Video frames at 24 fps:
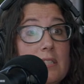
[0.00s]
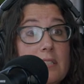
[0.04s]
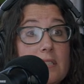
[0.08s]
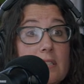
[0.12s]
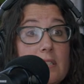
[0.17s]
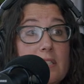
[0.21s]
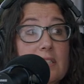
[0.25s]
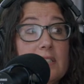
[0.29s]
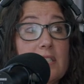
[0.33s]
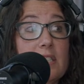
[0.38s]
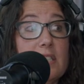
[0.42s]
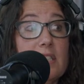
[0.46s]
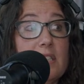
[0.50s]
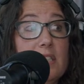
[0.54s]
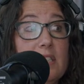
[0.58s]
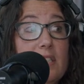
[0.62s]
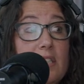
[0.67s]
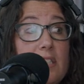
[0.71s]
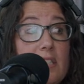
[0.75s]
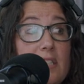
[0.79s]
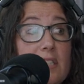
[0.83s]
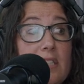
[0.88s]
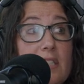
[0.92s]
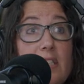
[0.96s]
So I was like,
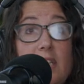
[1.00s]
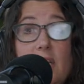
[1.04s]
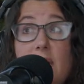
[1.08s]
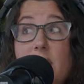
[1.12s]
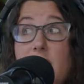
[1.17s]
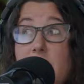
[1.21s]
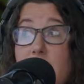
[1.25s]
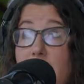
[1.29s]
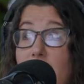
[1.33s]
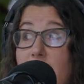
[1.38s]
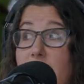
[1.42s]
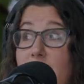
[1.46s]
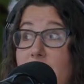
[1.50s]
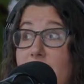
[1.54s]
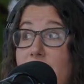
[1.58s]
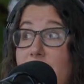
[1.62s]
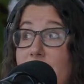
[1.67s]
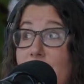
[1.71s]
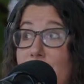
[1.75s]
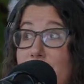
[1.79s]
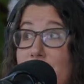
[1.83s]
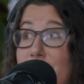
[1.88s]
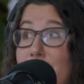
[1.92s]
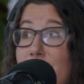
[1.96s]
oh, I don't, I don't
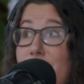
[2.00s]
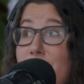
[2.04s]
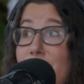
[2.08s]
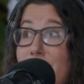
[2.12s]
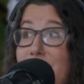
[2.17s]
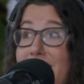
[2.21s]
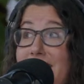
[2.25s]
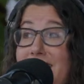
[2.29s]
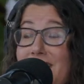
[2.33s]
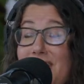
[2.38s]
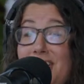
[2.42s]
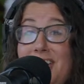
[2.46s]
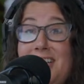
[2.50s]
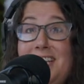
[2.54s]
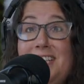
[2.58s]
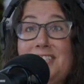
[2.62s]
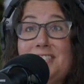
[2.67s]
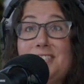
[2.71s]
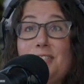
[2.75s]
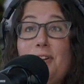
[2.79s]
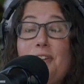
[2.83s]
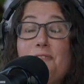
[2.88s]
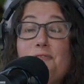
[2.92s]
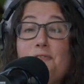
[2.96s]
know what to do here.
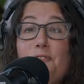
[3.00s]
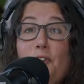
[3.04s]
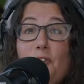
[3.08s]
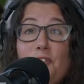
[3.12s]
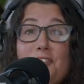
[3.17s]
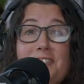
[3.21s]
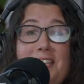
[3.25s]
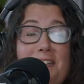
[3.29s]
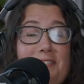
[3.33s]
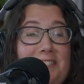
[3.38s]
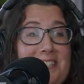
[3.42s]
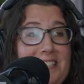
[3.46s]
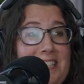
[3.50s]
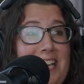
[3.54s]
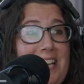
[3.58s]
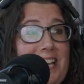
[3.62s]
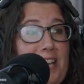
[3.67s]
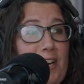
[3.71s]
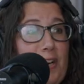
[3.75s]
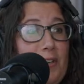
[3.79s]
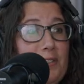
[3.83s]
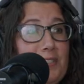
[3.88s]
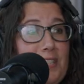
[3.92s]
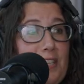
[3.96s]
So at first I was staying
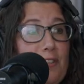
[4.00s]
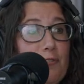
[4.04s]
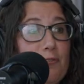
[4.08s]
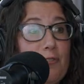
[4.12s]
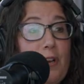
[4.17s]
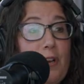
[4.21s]
at a hotel in